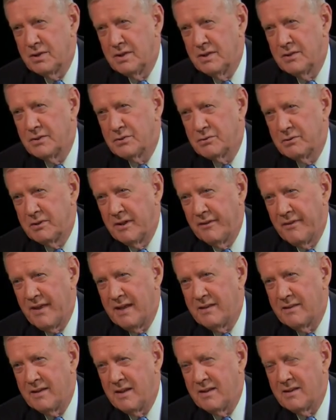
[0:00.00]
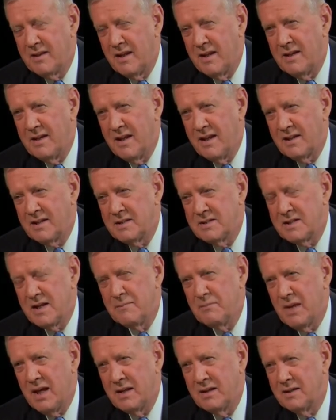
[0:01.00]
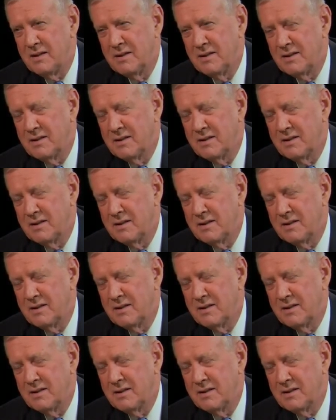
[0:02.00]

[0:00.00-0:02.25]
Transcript: Israel. That that because I'm not.